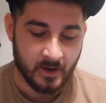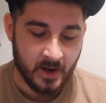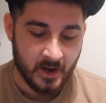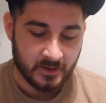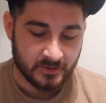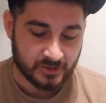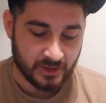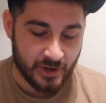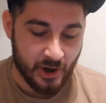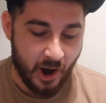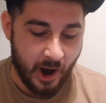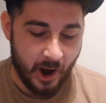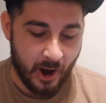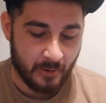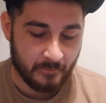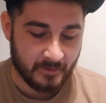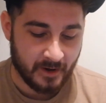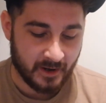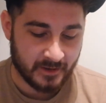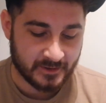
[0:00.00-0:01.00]
Tonight, I'm
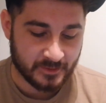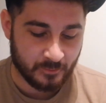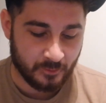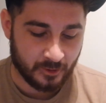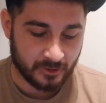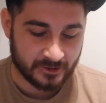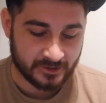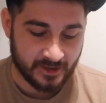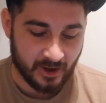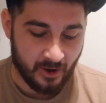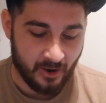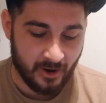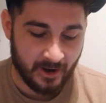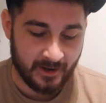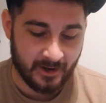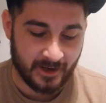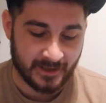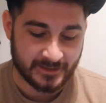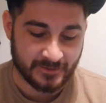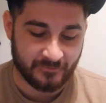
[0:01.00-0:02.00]
going to watch the
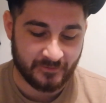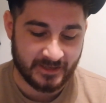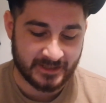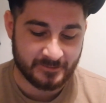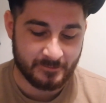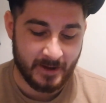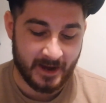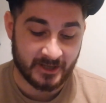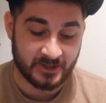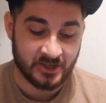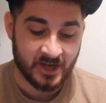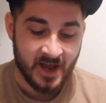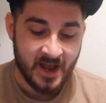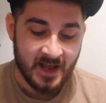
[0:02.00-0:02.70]
highlights of this match.